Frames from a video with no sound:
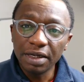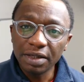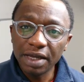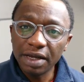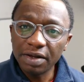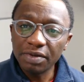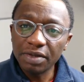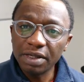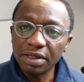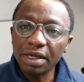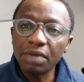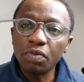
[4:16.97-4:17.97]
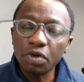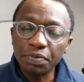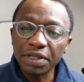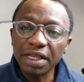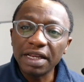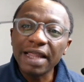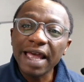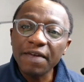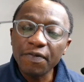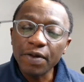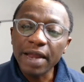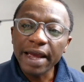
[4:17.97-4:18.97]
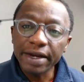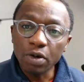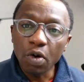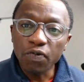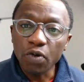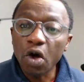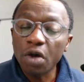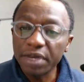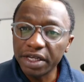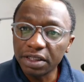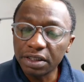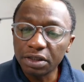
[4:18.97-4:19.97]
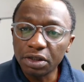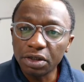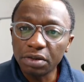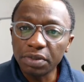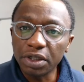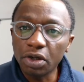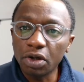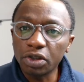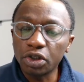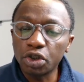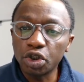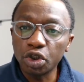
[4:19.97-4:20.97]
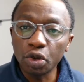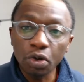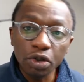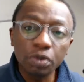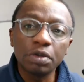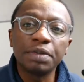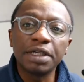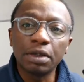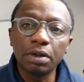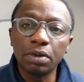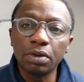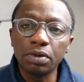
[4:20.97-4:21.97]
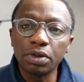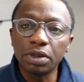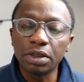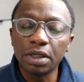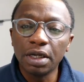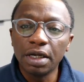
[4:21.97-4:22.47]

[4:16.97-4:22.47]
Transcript: they would be the lifeline of commerce, because stores will be closed,